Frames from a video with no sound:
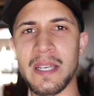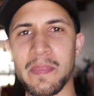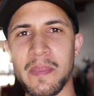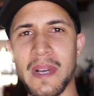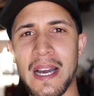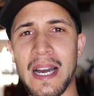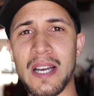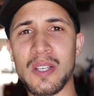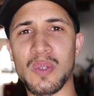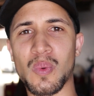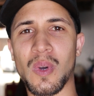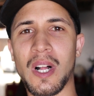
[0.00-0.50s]

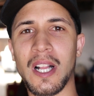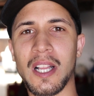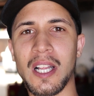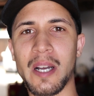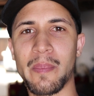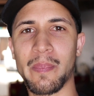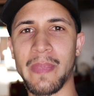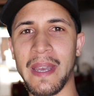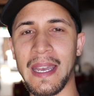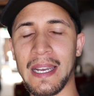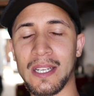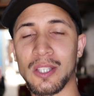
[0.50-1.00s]
guys,
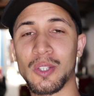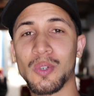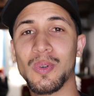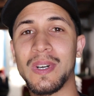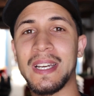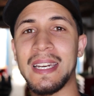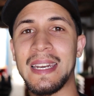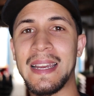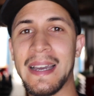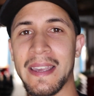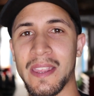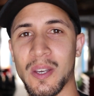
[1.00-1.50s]
welcome back to
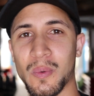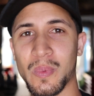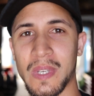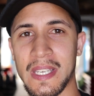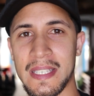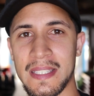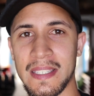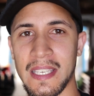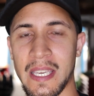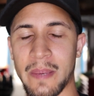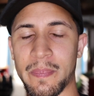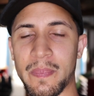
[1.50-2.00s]
another
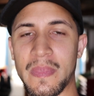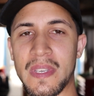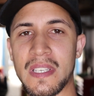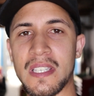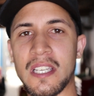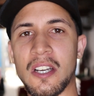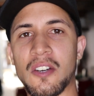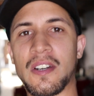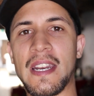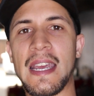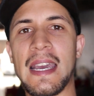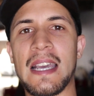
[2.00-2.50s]
week's
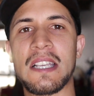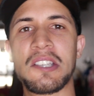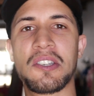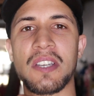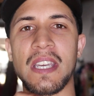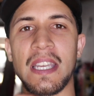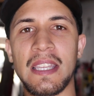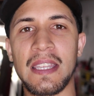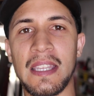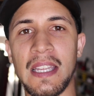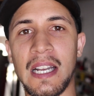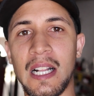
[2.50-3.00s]
episode. As you
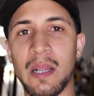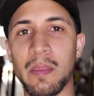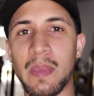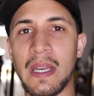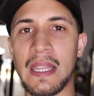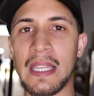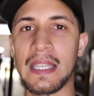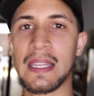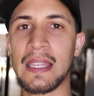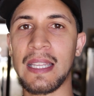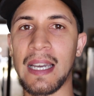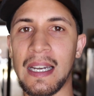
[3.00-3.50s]
can tell
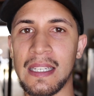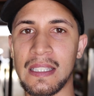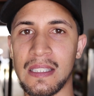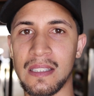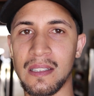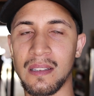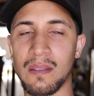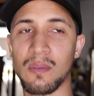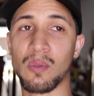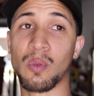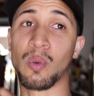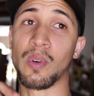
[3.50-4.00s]
by the
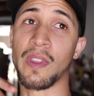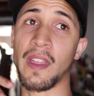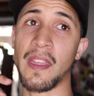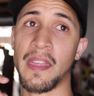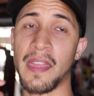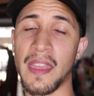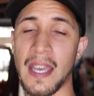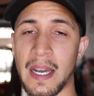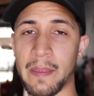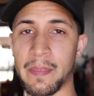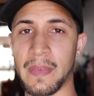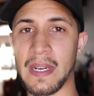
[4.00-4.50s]
title or the
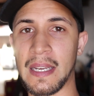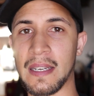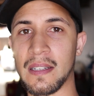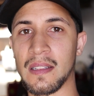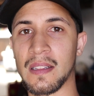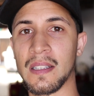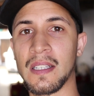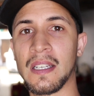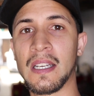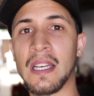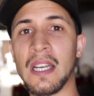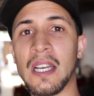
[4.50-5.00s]

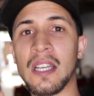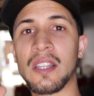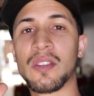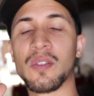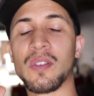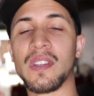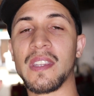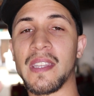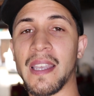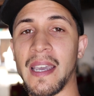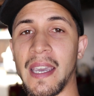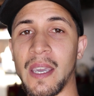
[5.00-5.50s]
thumbnail,
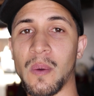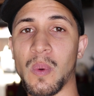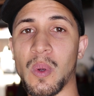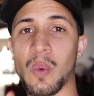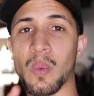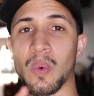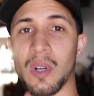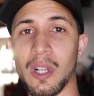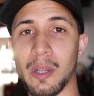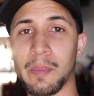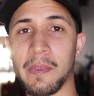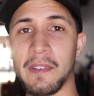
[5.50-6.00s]
today we
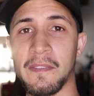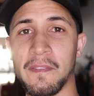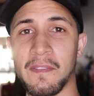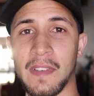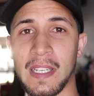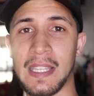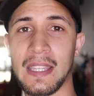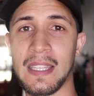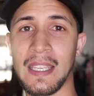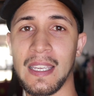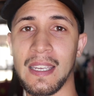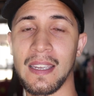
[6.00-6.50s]
will be
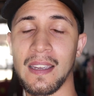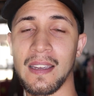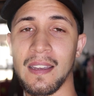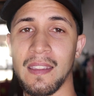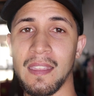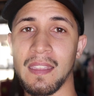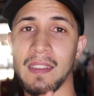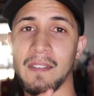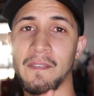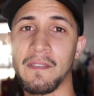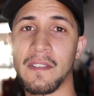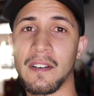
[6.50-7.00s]
fitting
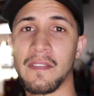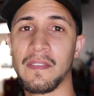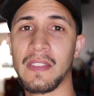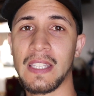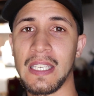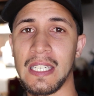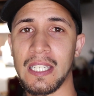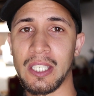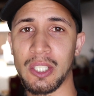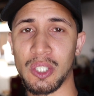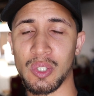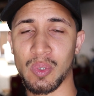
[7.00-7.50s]
the
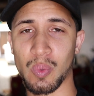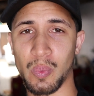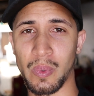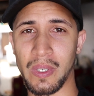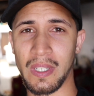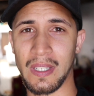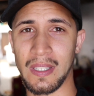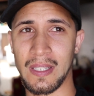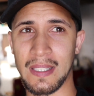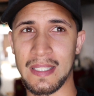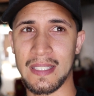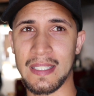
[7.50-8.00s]
15-inch
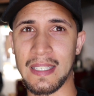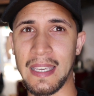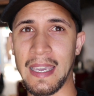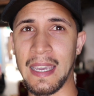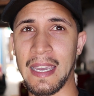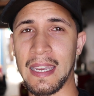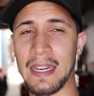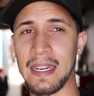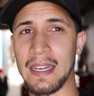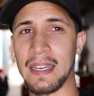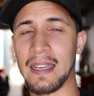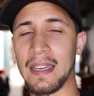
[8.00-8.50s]
wheels,
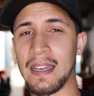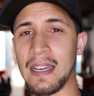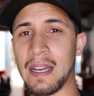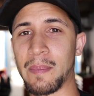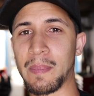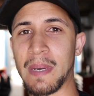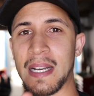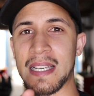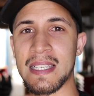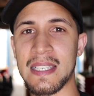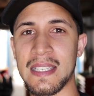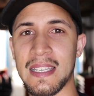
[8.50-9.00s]
and I
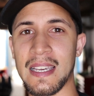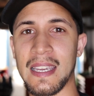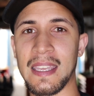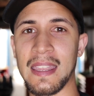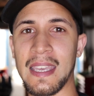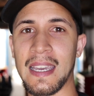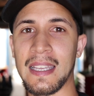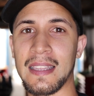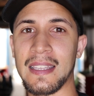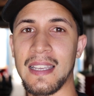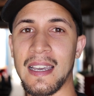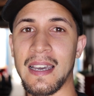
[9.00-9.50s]
must say
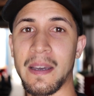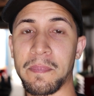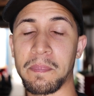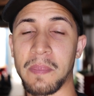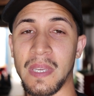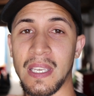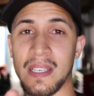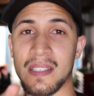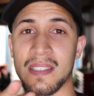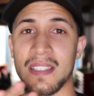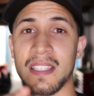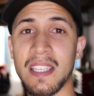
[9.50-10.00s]
that I'm
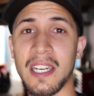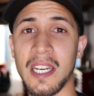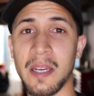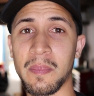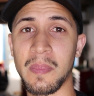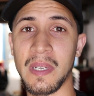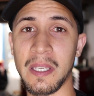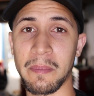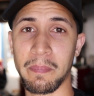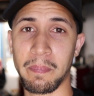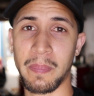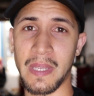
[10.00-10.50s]

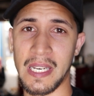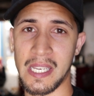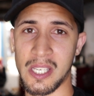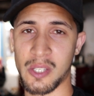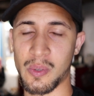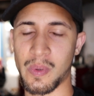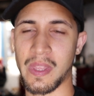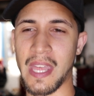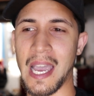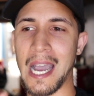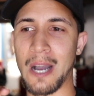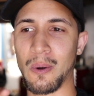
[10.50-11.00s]
extremely
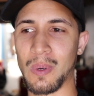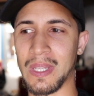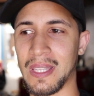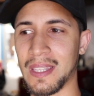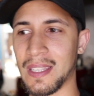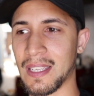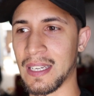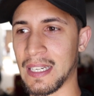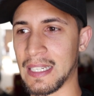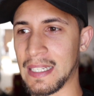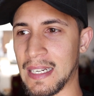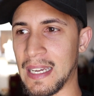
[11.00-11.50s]
impressed with how
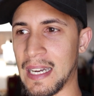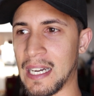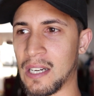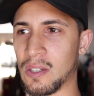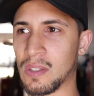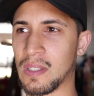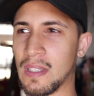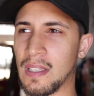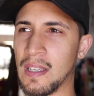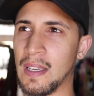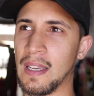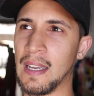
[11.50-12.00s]
it turned
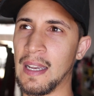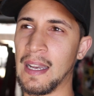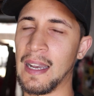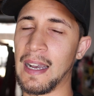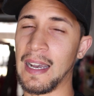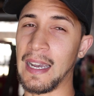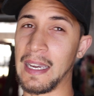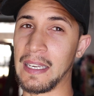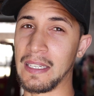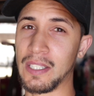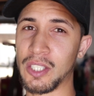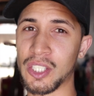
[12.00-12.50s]
out.
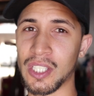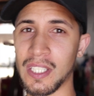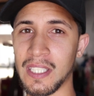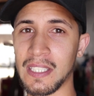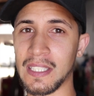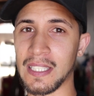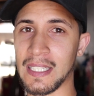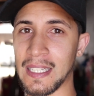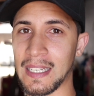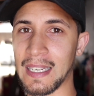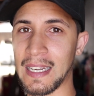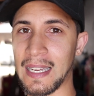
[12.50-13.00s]
I initially
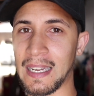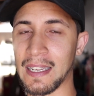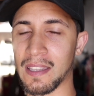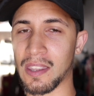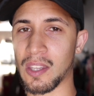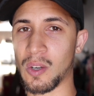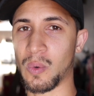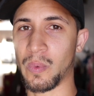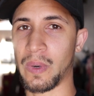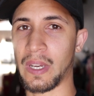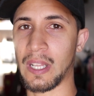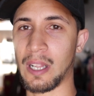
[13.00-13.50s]
didn't
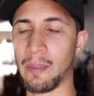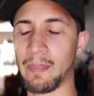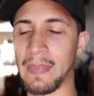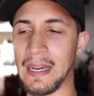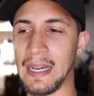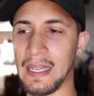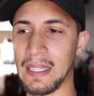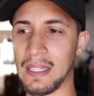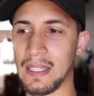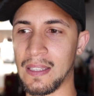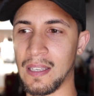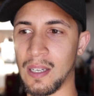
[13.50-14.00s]
like the wheel,
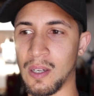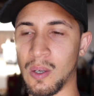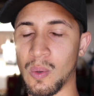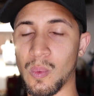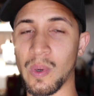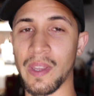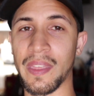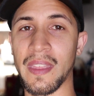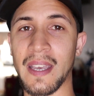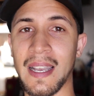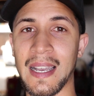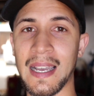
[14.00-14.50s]
but
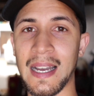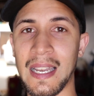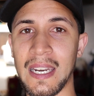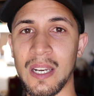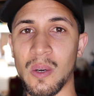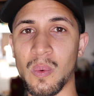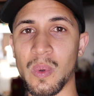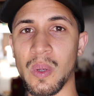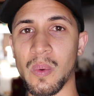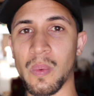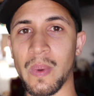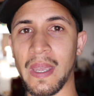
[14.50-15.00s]
with the
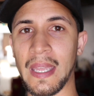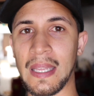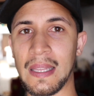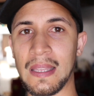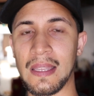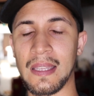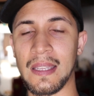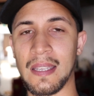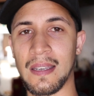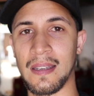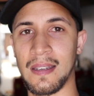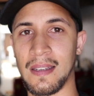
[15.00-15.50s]
color we
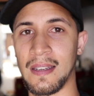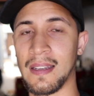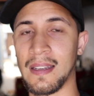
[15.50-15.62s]
went,